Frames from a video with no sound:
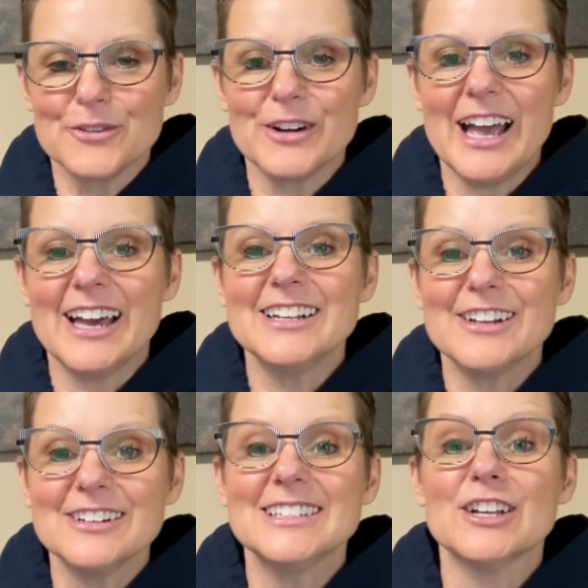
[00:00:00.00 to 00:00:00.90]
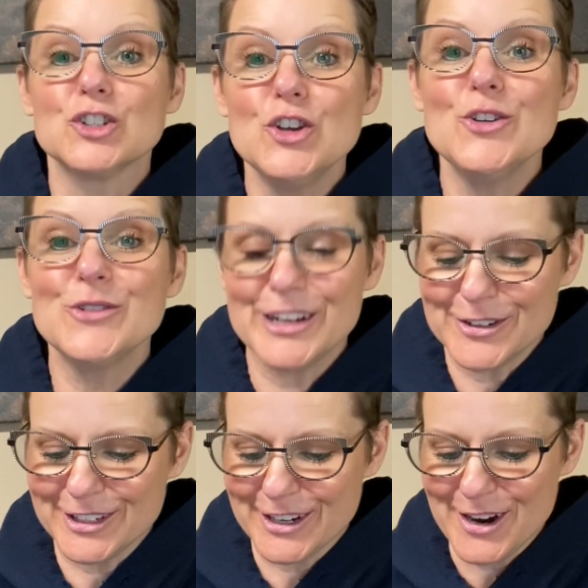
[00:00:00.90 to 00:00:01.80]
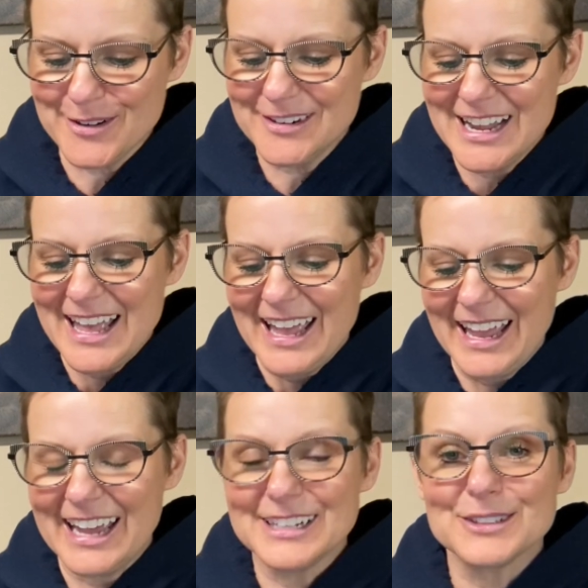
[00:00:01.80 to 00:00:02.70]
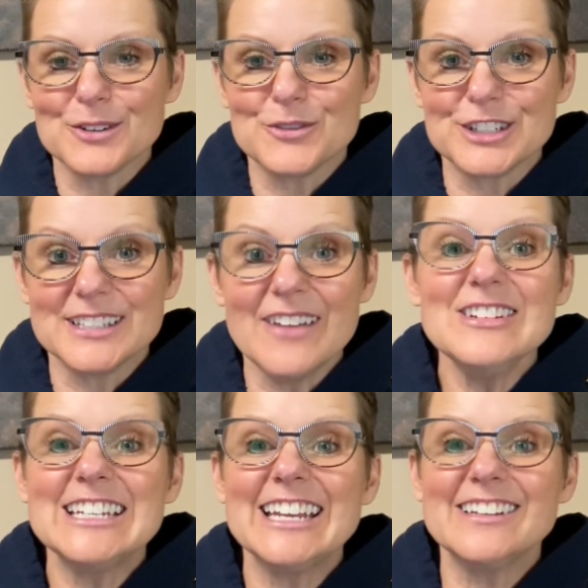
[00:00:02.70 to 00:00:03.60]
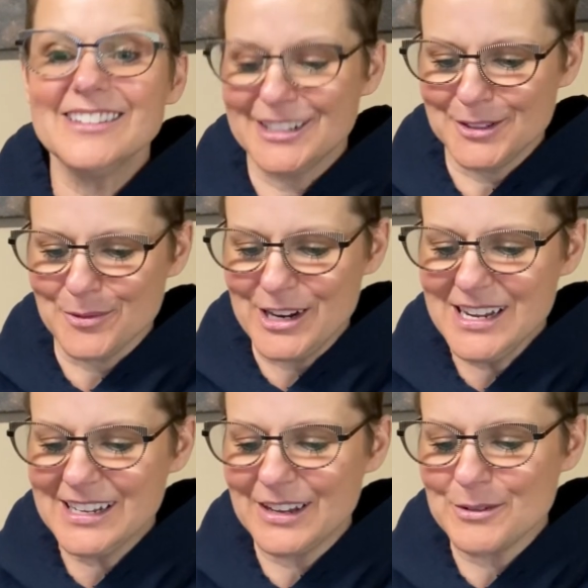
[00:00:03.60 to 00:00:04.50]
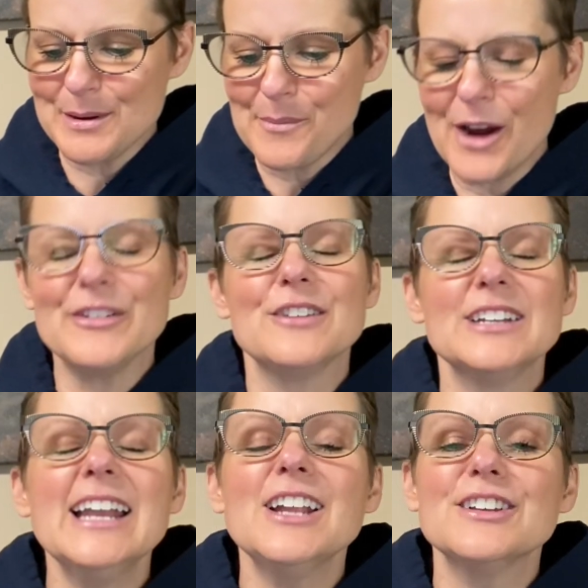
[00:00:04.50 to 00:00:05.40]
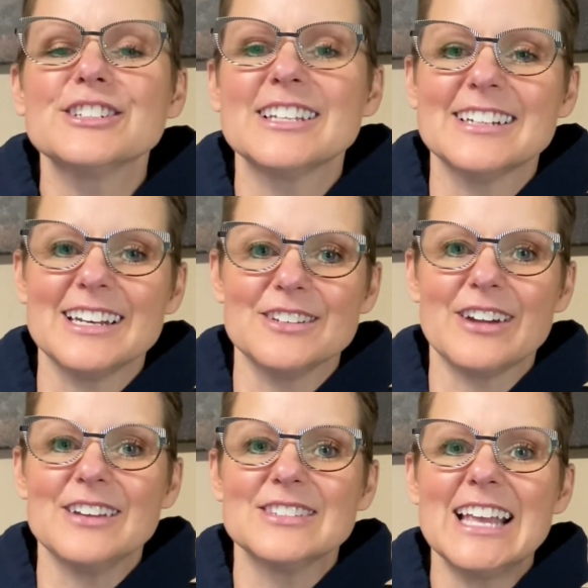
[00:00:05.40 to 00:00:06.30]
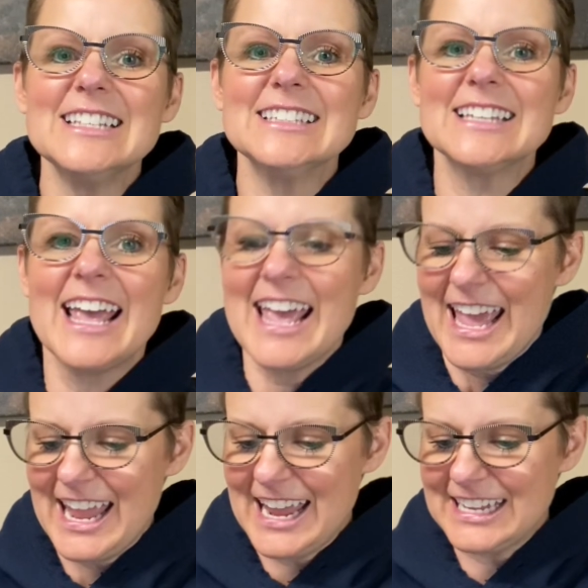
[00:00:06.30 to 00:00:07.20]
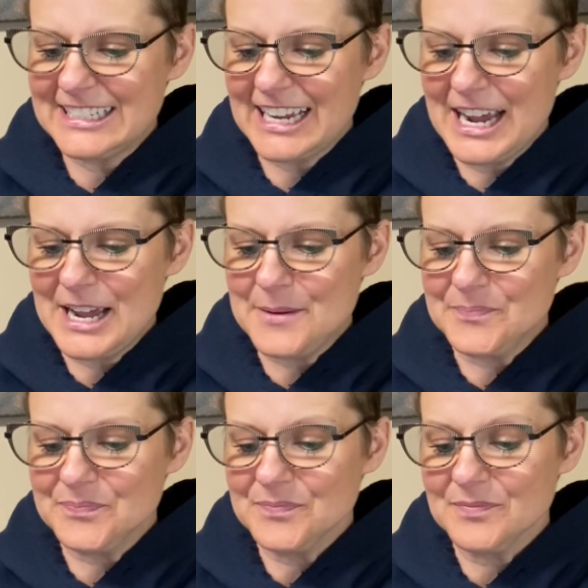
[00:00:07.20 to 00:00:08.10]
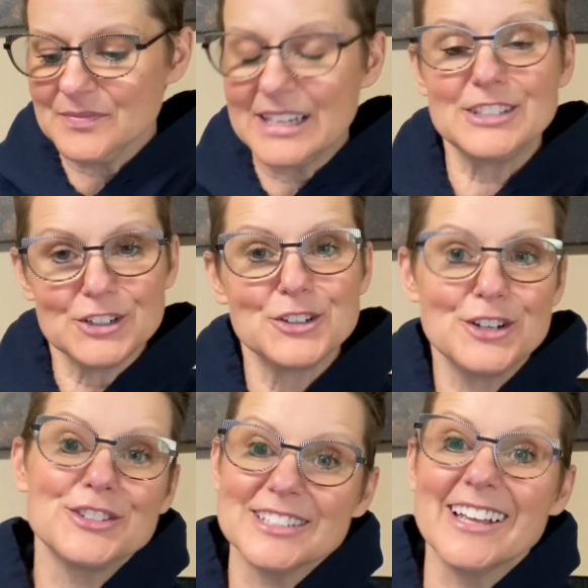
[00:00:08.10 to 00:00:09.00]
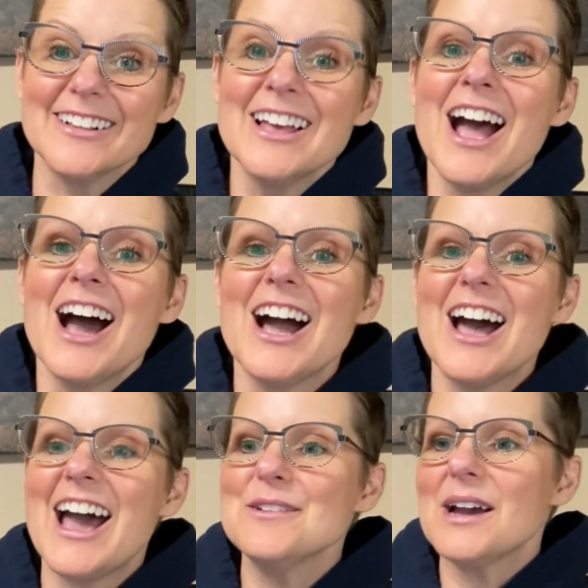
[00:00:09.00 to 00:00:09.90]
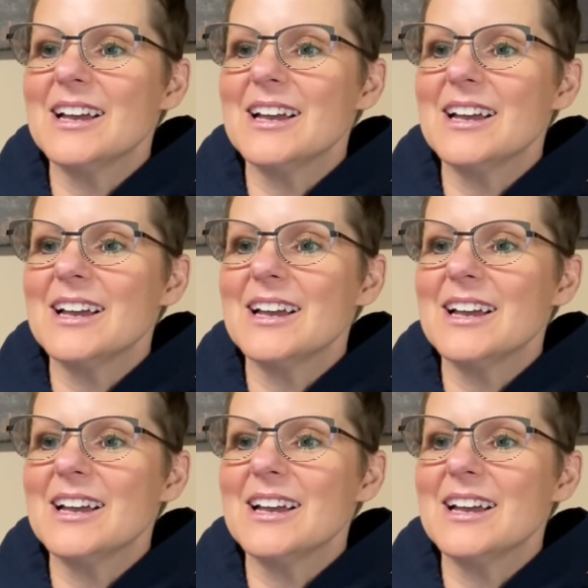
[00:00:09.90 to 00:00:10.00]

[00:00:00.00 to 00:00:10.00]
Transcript: at a yard sale 2 years ago, and it sold for $17 this week, giving me a profit of $10.95. And it took 2 years to sell. I